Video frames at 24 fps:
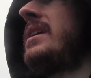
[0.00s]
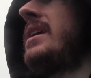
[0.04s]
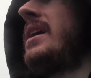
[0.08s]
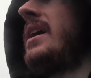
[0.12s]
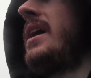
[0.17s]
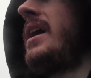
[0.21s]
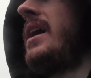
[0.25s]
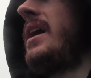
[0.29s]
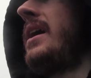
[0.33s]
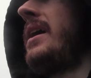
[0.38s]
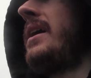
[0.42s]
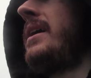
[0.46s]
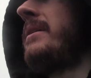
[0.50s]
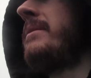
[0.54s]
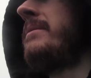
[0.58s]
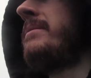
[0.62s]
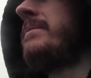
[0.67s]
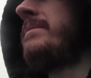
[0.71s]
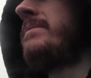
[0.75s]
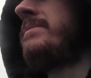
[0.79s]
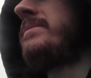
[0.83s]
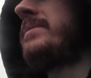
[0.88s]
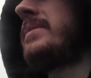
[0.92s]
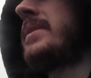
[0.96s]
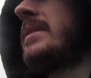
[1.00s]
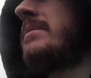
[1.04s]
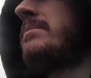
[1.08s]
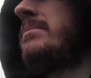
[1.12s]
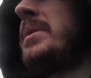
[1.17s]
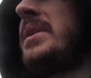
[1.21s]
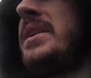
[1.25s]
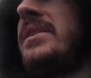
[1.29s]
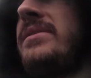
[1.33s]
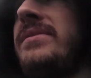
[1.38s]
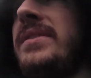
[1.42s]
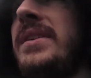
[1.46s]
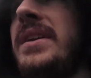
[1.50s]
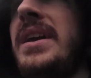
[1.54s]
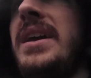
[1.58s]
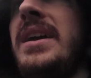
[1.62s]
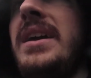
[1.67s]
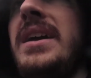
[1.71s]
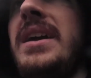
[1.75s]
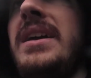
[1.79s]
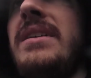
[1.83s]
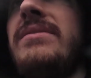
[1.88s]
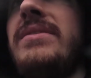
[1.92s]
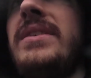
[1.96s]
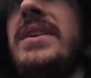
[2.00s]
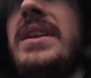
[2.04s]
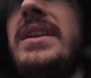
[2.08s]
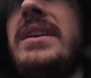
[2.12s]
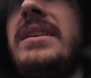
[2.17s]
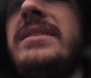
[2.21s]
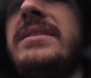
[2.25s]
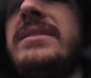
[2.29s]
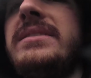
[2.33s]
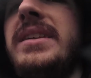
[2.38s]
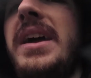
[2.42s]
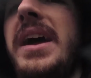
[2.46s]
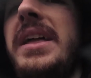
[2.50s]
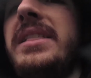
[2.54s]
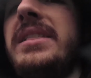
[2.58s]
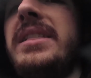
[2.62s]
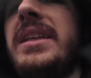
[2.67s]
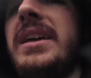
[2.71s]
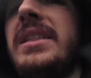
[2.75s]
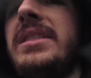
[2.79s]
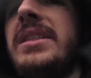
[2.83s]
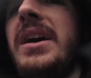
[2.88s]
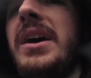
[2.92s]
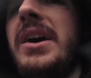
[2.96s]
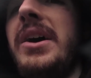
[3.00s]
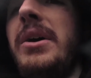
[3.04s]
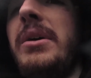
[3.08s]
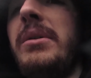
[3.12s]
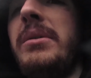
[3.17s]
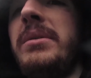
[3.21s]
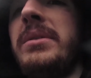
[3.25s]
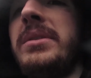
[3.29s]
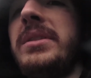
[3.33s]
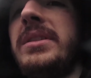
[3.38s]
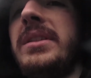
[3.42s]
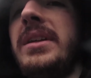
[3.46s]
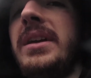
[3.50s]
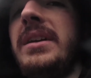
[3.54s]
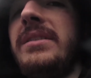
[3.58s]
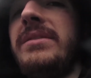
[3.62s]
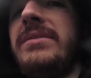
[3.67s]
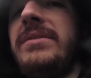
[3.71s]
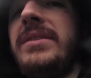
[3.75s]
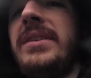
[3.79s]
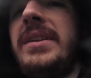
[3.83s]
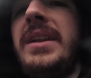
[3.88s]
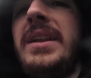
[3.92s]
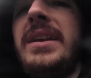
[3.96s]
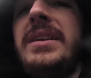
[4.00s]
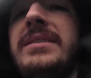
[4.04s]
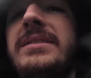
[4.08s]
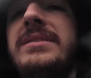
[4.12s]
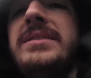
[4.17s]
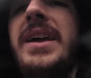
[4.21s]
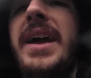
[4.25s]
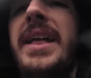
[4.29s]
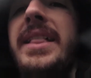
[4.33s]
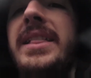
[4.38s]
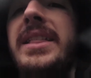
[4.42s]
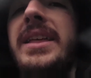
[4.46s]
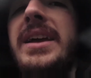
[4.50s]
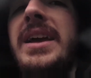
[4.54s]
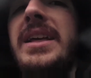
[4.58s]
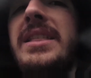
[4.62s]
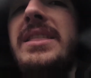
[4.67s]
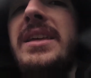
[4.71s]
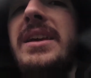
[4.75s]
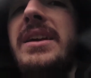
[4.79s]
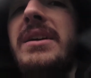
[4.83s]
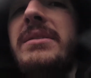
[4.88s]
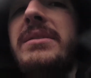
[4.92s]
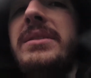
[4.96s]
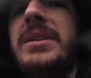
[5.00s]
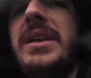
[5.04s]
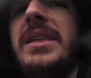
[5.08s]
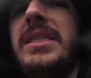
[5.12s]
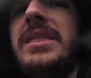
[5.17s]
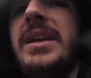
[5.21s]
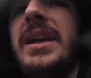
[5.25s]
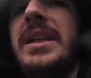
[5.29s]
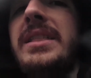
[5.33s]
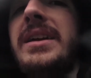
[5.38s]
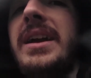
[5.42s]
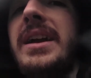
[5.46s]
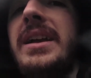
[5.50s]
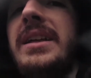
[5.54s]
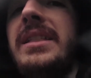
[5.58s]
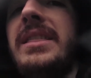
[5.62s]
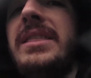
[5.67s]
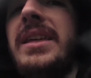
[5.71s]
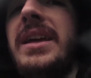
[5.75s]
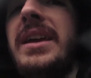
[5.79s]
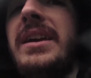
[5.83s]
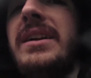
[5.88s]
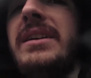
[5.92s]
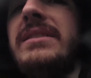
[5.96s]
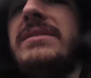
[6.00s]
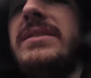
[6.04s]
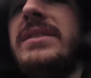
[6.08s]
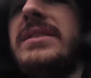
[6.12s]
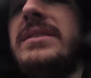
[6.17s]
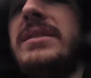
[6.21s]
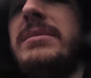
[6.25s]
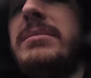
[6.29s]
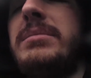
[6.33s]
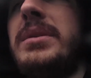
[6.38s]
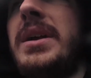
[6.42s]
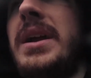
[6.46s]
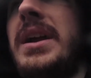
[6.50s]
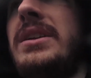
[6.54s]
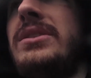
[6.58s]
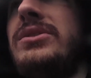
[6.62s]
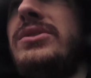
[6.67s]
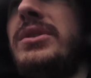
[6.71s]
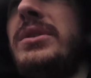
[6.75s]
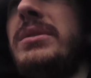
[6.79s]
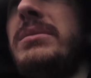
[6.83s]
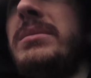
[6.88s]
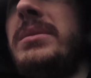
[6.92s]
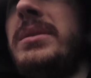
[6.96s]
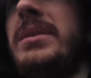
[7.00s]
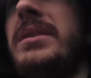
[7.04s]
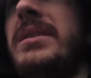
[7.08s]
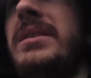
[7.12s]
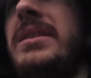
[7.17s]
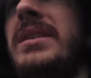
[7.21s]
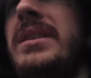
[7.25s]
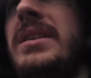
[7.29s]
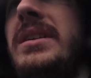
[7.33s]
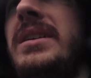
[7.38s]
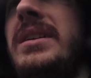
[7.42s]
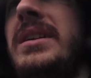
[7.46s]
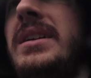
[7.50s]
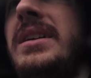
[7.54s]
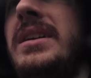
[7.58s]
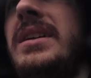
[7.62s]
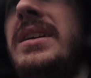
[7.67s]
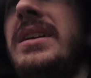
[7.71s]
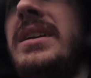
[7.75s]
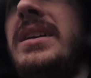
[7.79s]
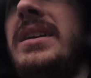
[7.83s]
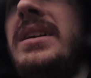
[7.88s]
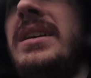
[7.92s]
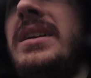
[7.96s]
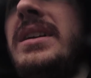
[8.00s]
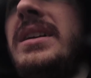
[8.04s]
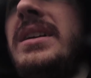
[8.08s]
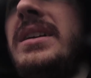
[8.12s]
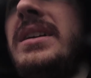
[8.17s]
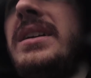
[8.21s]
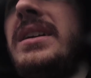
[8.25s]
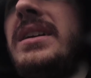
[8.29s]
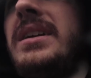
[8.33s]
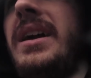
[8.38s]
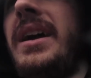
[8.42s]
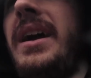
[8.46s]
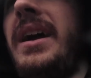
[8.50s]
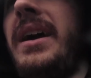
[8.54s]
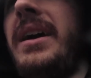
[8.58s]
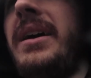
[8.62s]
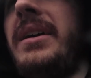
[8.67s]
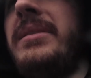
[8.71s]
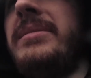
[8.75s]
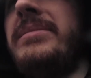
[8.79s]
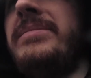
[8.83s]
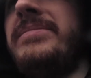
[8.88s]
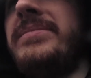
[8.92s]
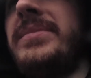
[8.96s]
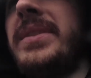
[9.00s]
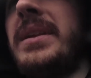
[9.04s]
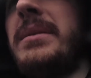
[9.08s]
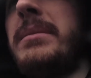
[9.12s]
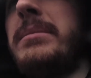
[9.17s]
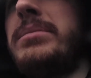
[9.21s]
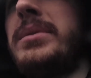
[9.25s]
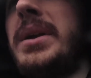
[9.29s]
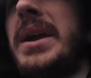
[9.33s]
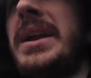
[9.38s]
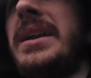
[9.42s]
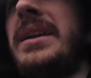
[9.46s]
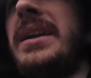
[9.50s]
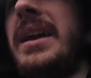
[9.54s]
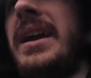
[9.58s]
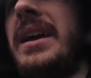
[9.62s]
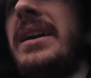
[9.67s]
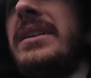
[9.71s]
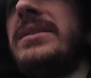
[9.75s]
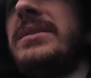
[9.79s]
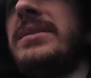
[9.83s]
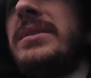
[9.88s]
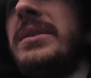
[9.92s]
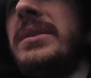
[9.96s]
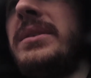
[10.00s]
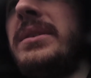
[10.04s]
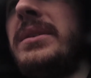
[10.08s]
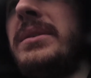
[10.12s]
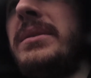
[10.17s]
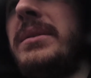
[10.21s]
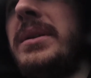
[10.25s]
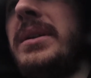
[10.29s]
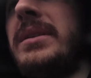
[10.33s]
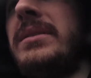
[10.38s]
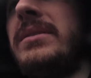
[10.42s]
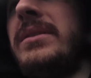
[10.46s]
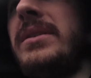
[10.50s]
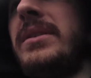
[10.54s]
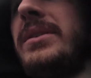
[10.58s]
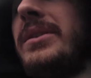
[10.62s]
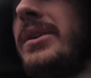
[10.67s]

Um, but if it, if it is deadly, though, if it is deadly, the only thing that I can think of is a brain tumor, um, brain cancer, or whatever you